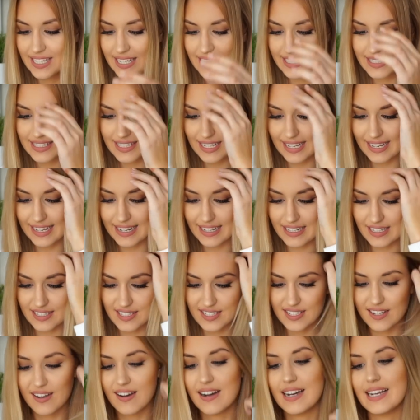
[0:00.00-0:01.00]
it in a
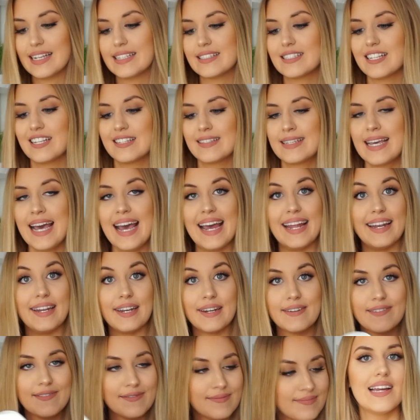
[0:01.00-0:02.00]
size 10.
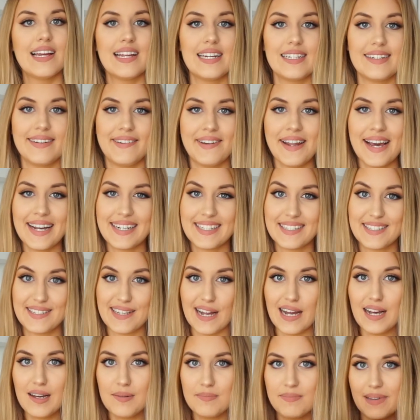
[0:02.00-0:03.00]
Next
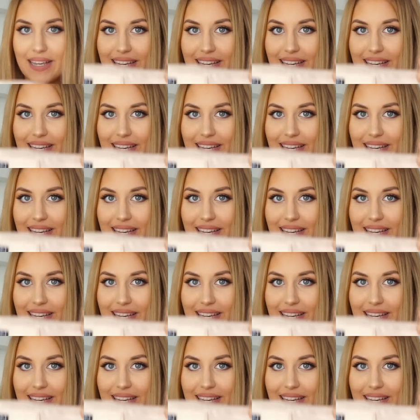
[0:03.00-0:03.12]
up